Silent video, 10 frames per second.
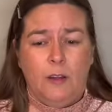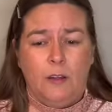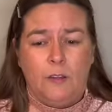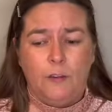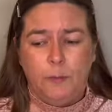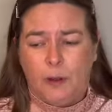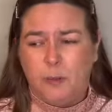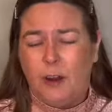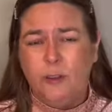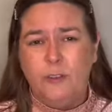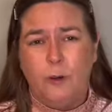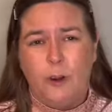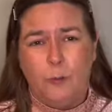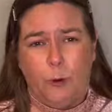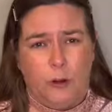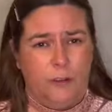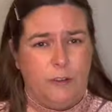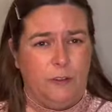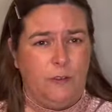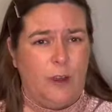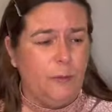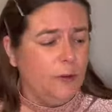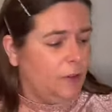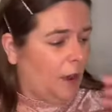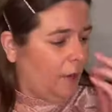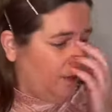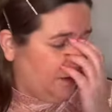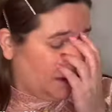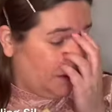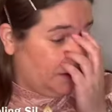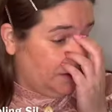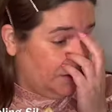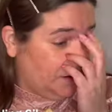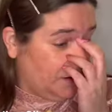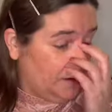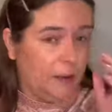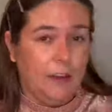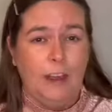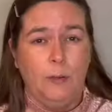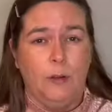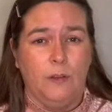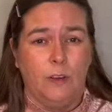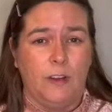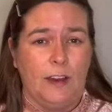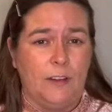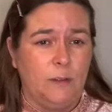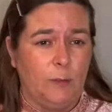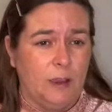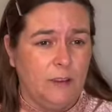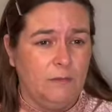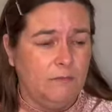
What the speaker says: softbox, but I also want a monitor. So I think I need a cable to connect to my